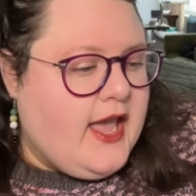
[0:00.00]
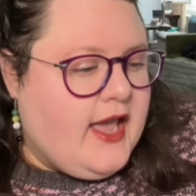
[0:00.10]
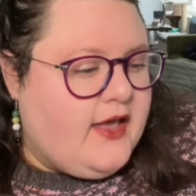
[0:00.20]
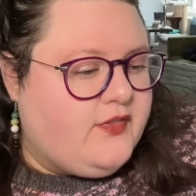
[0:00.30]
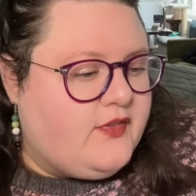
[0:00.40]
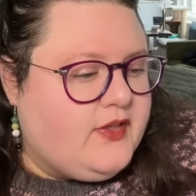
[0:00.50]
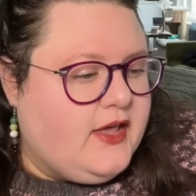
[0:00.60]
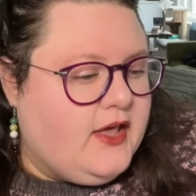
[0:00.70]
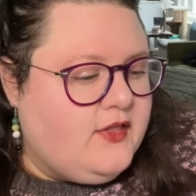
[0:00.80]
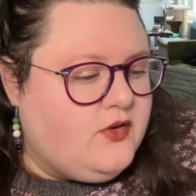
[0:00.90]
And then the
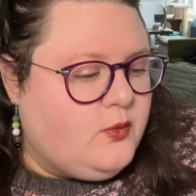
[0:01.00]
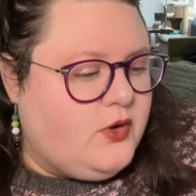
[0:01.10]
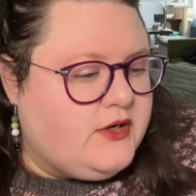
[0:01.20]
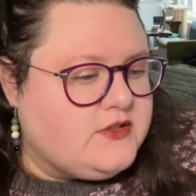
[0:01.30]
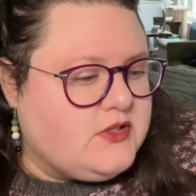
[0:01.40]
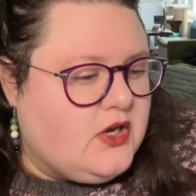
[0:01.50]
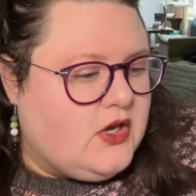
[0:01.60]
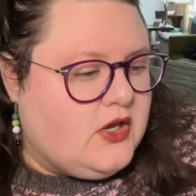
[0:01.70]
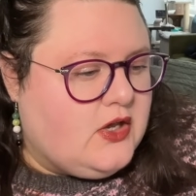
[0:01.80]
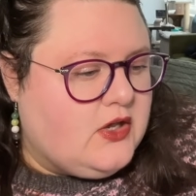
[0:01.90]
other one is
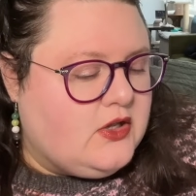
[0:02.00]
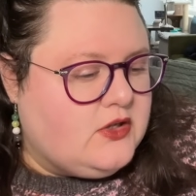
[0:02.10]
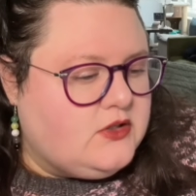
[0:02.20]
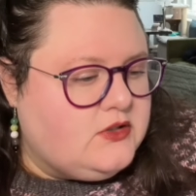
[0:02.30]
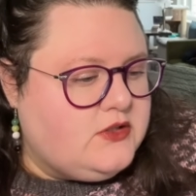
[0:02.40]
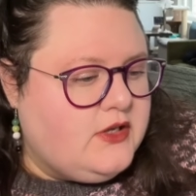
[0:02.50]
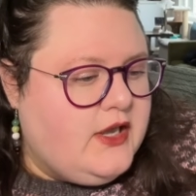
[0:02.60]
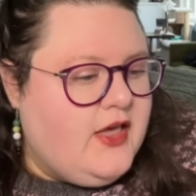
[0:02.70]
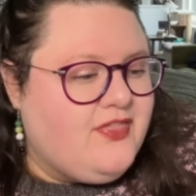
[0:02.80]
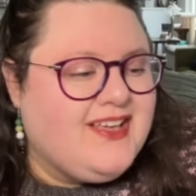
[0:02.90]
called
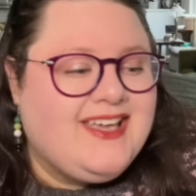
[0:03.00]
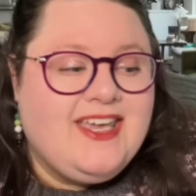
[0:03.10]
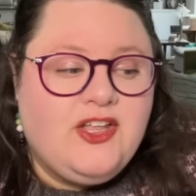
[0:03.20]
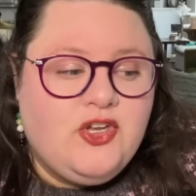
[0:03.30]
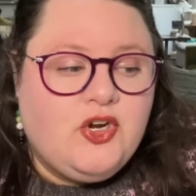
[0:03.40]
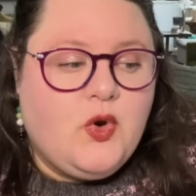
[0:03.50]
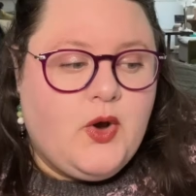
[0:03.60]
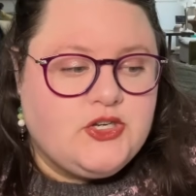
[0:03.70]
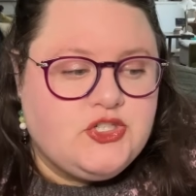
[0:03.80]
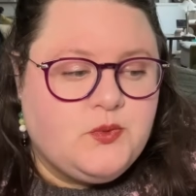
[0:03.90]
The Killer
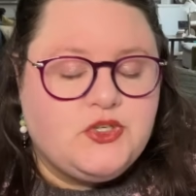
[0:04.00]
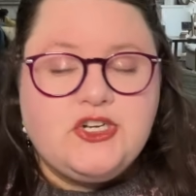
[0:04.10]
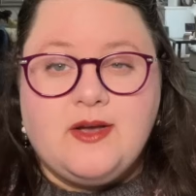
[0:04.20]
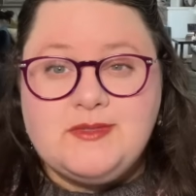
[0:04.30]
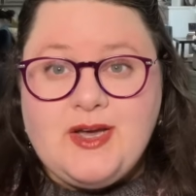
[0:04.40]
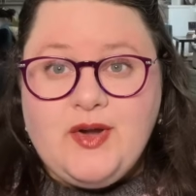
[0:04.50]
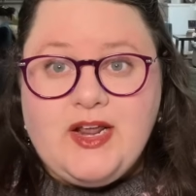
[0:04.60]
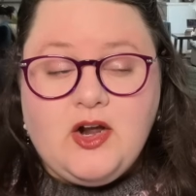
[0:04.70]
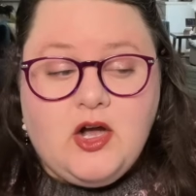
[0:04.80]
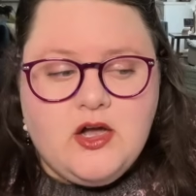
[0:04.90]
Question, which comes out
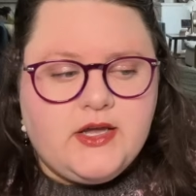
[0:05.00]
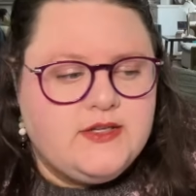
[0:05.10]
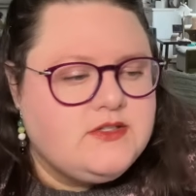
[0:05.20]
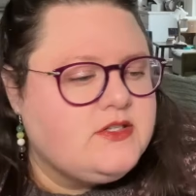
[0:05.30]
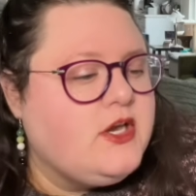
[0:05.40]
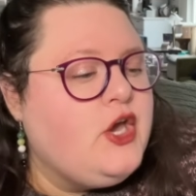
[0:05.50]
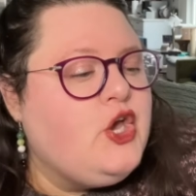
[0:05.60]
in August.